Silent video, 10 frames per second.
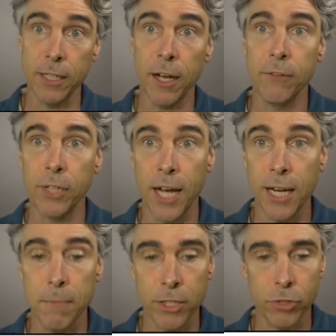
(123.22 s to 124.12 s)
of
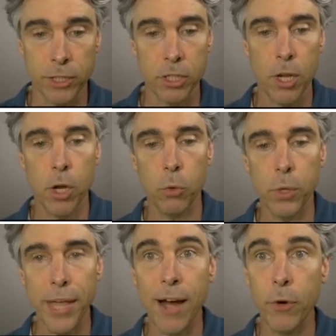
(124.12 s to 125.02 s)
econometrics
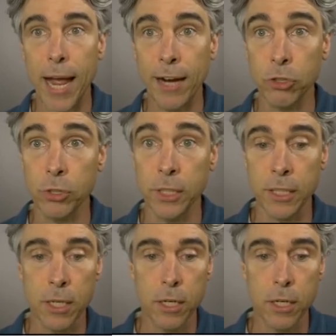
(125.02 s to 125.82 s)
without actually